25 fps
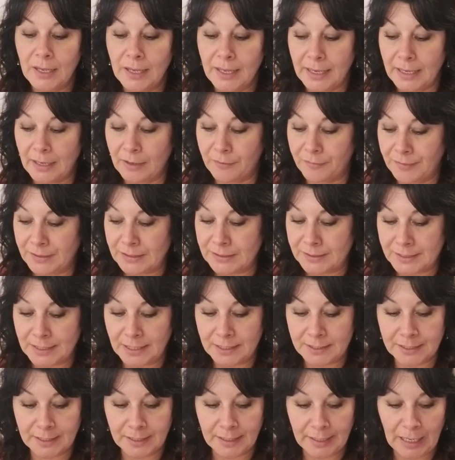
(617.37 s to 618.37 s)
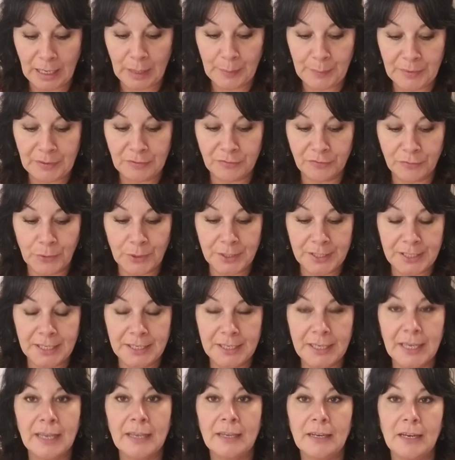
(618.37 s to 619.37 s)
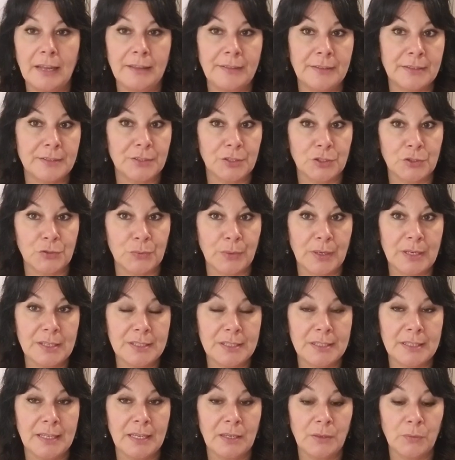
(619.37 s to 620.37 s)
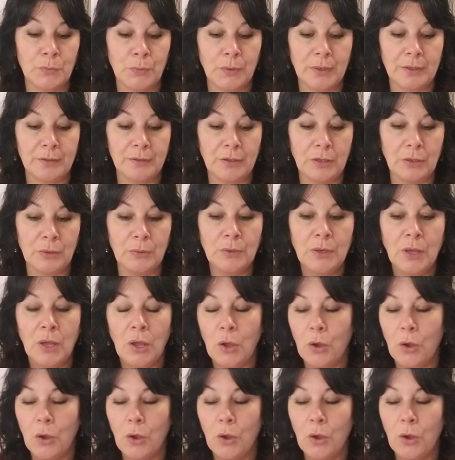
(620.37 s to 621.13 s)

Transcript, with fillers: If this hasn't happened for you yet and this is resonating with you,